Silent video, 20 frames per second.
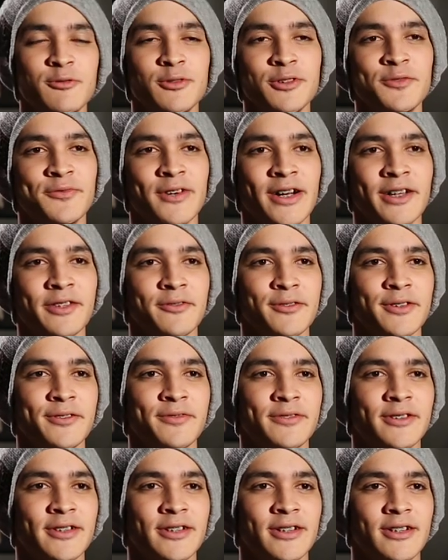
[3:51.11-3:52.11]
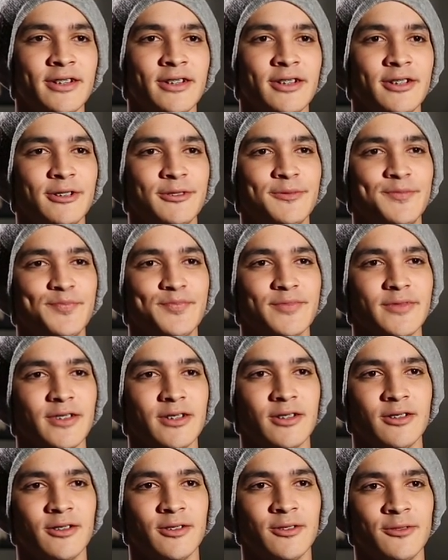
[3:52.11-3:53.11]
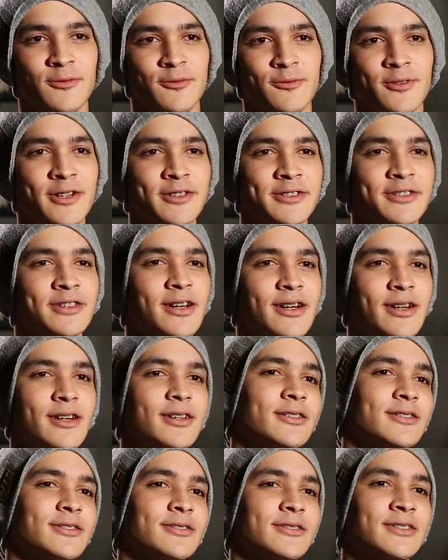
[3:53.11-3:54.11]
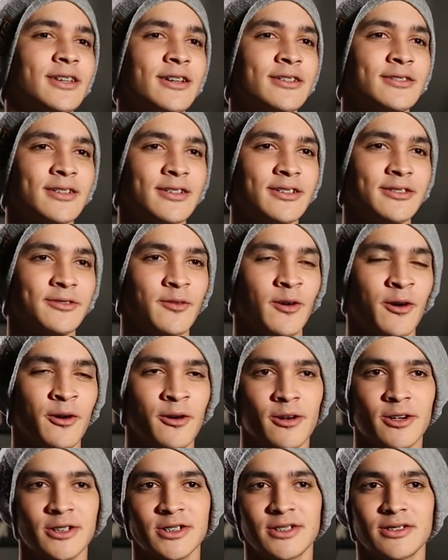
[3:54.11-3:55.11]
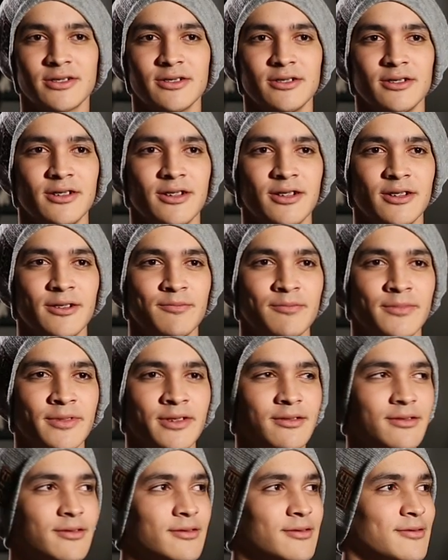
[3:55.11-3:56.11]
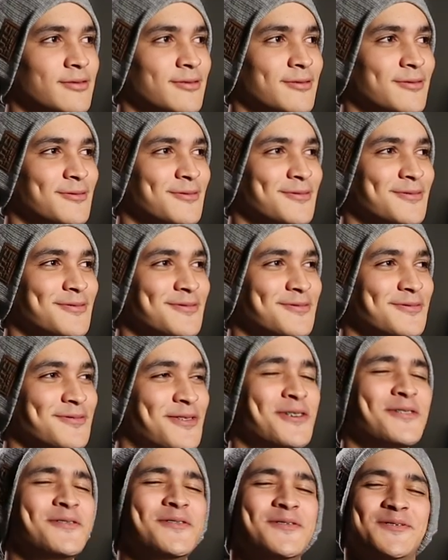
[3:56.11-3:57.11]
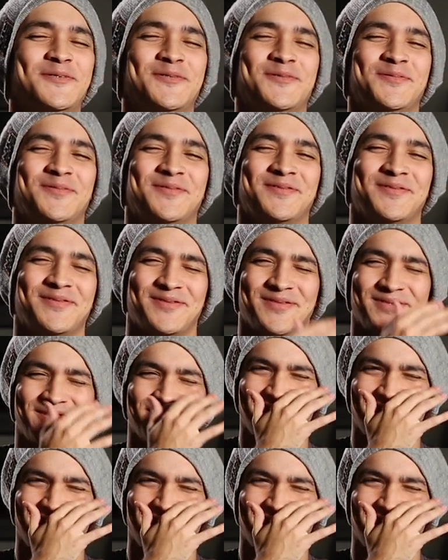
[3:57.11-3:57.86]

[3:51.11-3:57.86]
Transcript: I would fight with the one duck sized horse. No, one horse sized